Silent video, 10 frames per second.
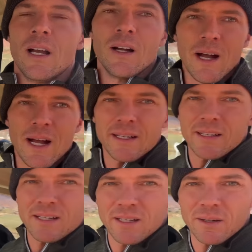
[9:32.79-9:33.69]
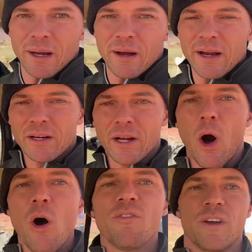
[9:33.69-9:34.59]
All right, we out here
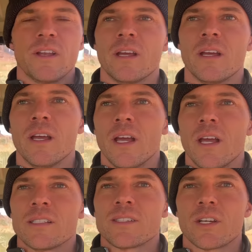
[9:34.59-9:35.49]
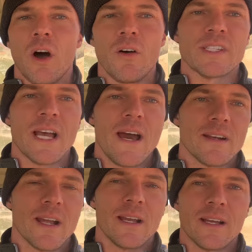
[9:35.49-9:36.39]
golfing. It's a golf
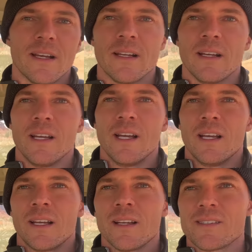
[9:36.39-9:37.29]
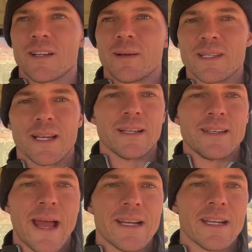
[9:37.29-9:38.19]
Saturday. Yesterday was like a
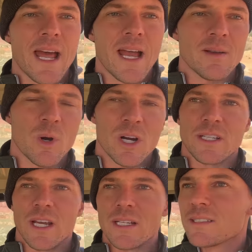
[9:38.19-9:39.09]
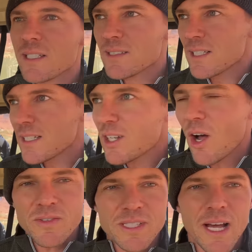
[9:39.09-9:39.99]
nine to nine work day. So today's
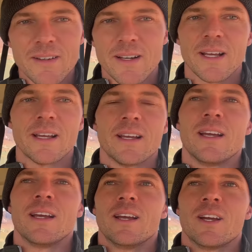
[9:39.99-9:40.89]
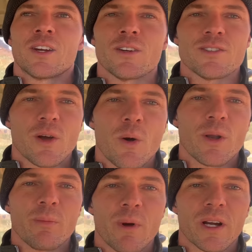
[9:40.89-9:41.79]
golf Saturday. Girls are going
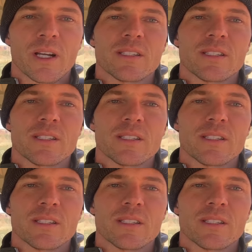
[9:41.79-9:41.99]
to the market.